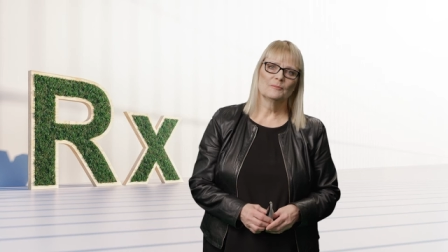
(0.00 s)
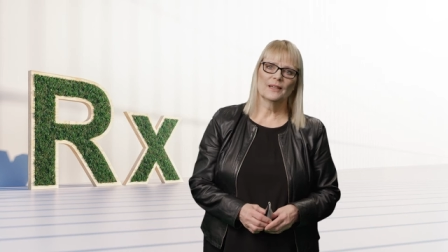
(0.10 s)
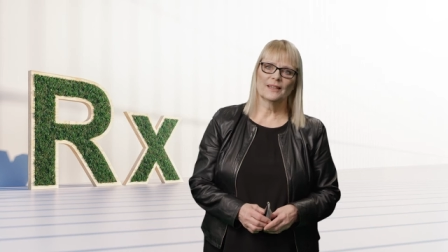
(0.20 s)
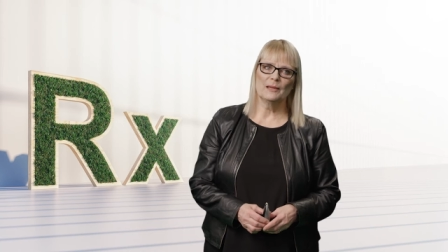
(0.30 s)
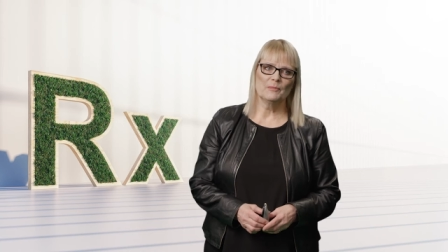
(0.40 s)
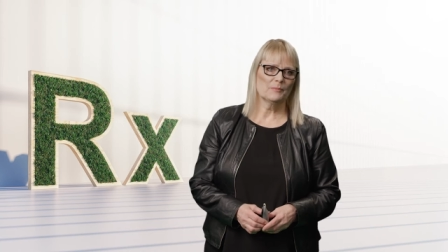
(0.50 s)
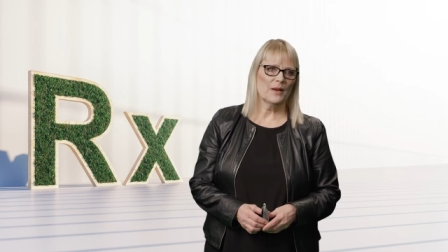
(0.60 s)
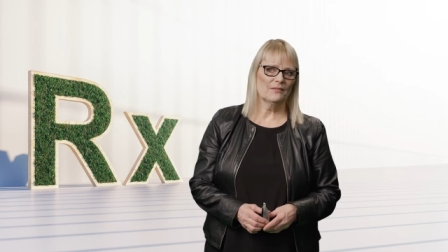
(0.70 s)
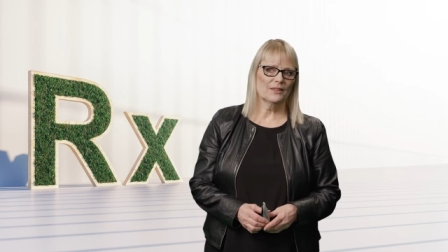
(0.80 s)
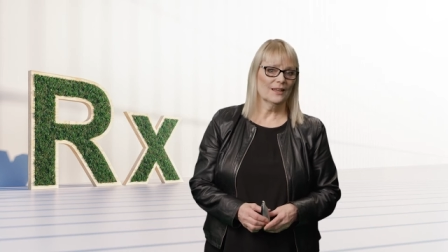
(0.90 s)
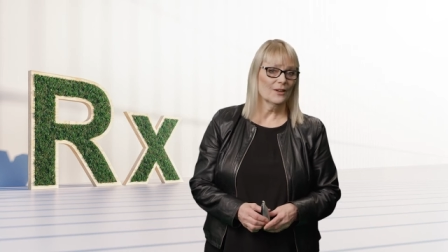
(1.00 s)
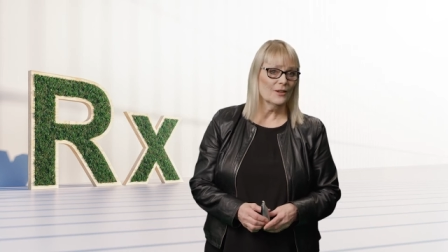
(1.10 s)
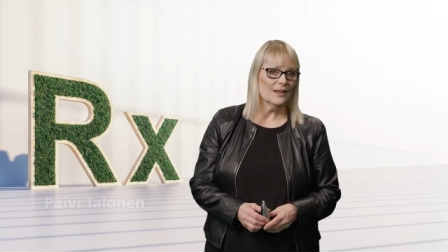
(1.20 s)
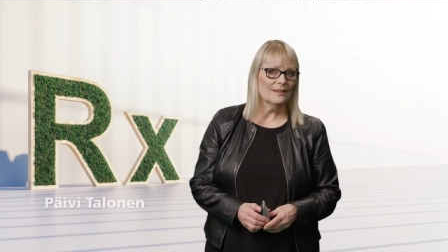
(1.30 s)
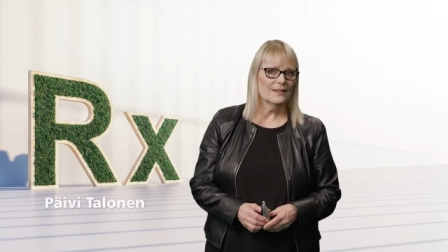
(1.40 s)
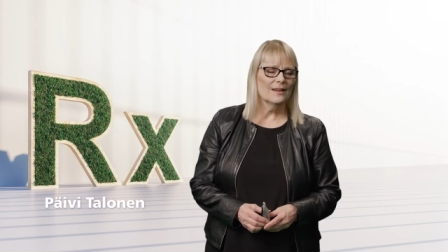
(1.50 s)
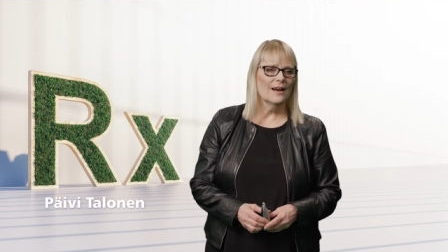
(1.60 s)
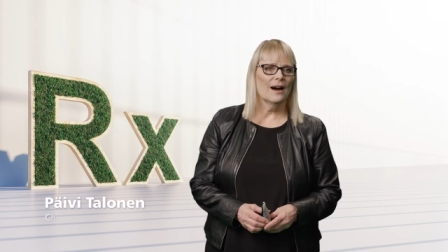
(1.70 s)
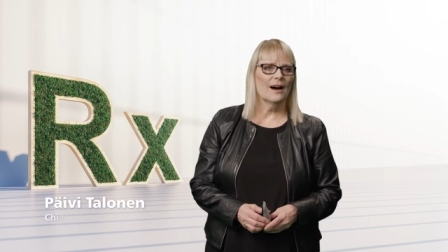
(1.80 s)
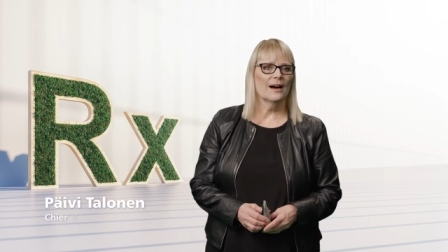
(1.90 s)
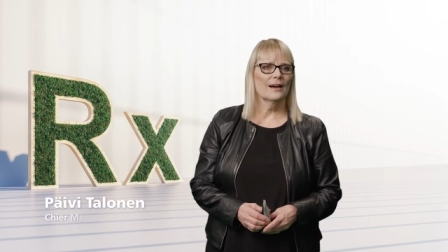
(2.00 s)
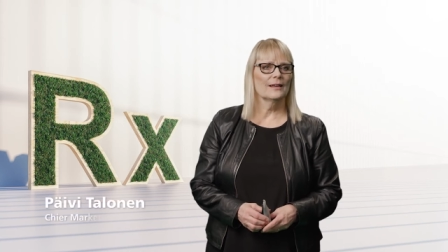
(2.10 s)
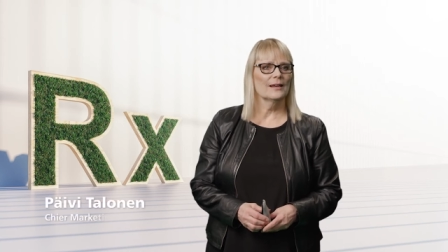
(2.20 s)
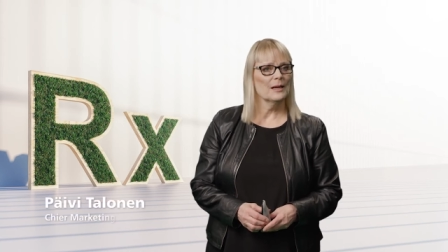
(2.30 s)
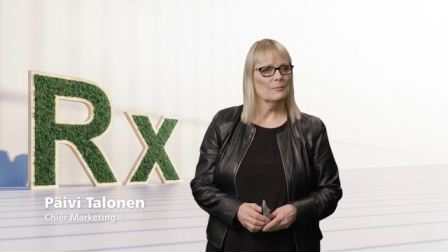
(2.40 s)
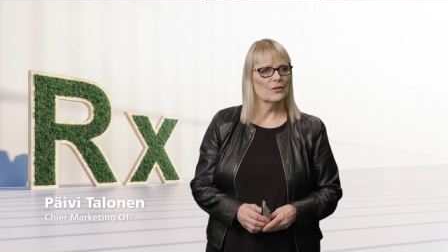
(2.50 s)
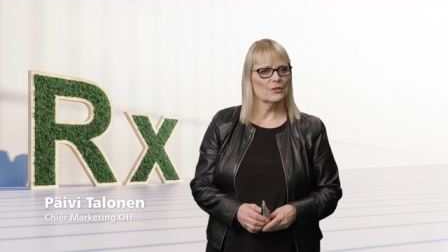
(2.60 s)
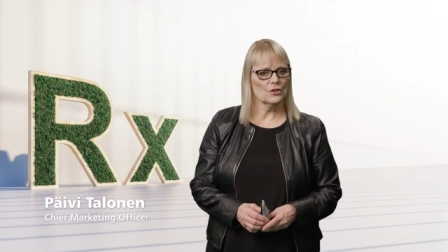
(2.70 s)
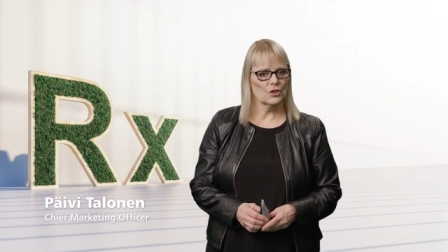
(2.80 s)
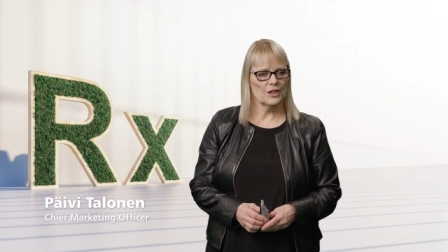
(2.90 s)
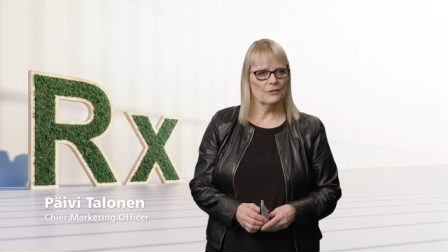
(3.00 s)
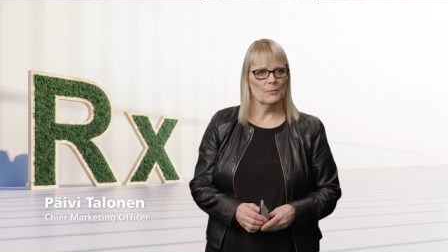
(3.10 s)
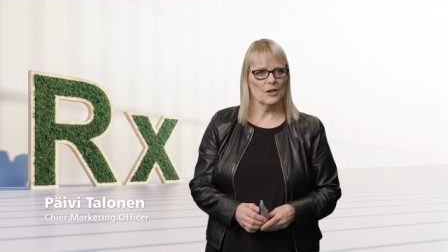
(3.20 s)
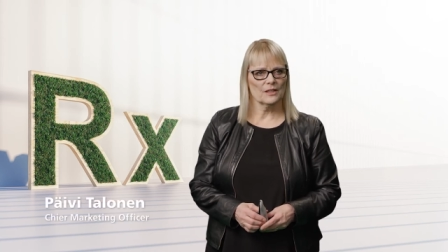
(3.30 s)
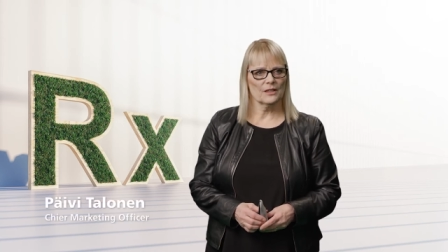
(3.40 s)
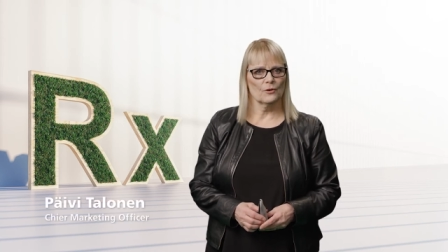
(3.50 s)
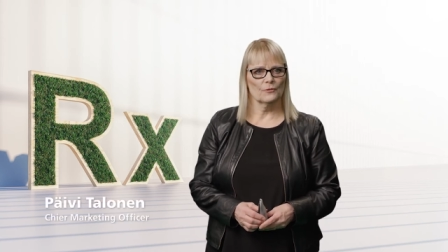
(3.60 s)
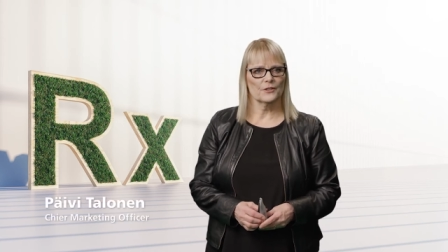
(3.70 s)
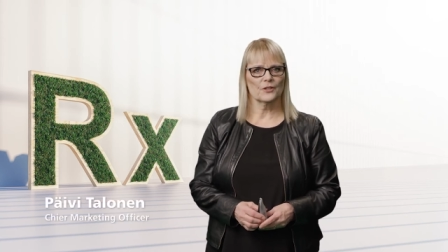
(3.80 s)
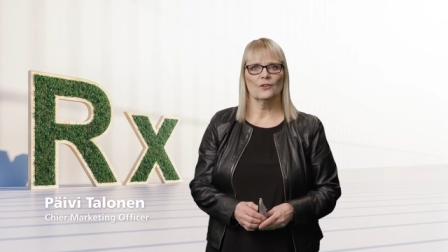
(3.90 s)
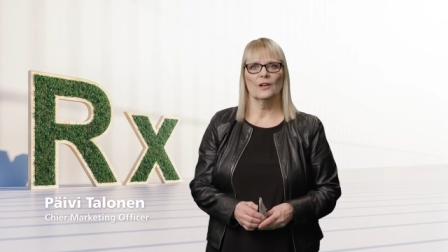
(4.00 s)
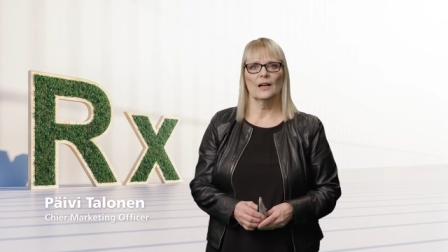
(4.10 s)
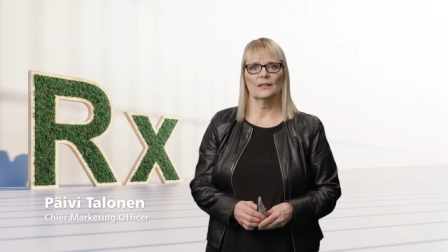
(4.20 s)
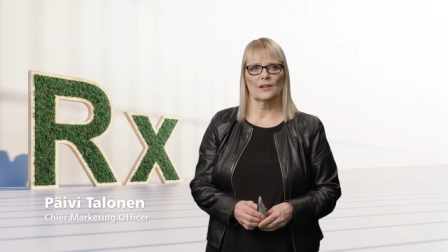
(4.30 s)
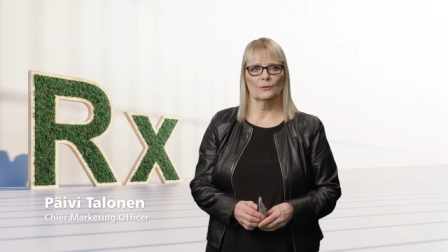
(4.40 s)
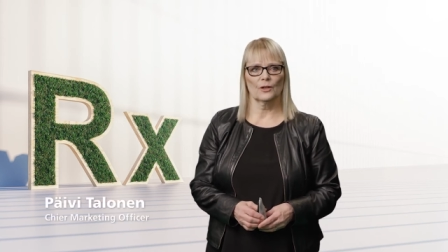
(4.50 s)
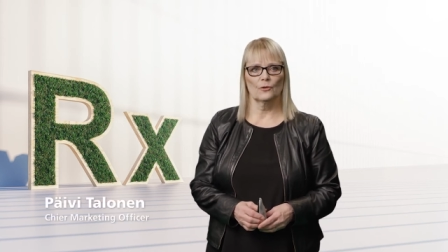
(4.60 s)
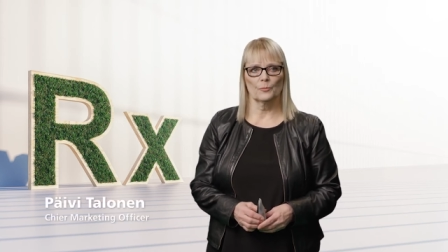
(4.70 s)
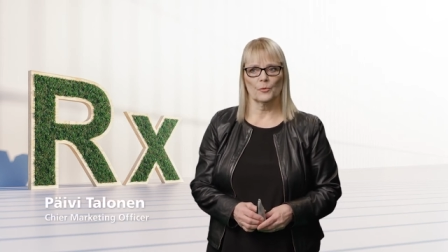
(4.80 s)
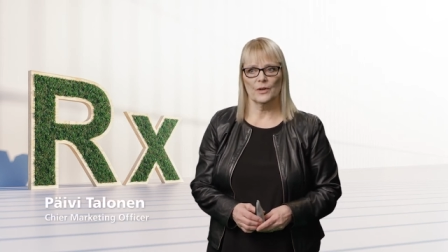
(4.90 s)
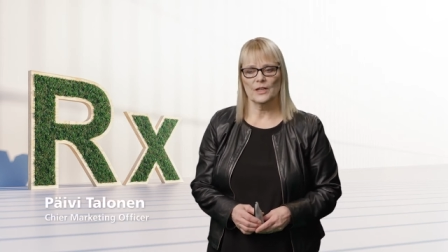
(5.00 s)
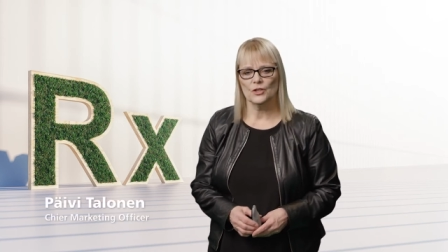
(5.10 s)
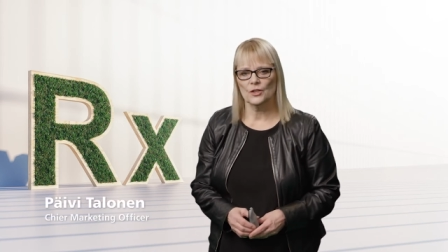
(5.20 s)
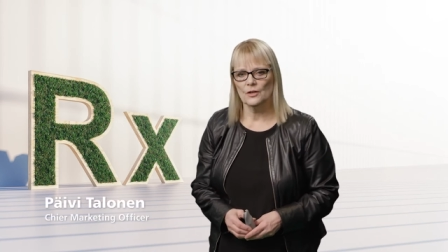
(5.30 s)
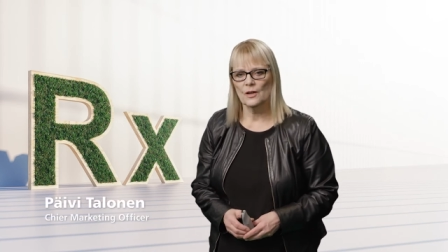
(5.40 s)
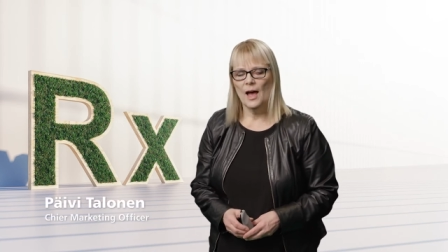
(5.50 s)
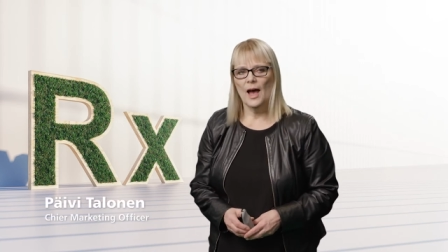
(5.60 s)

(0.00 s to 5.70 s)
My name is Päivi Talonen. I am the Chief Marketing Officer at Raute Corporation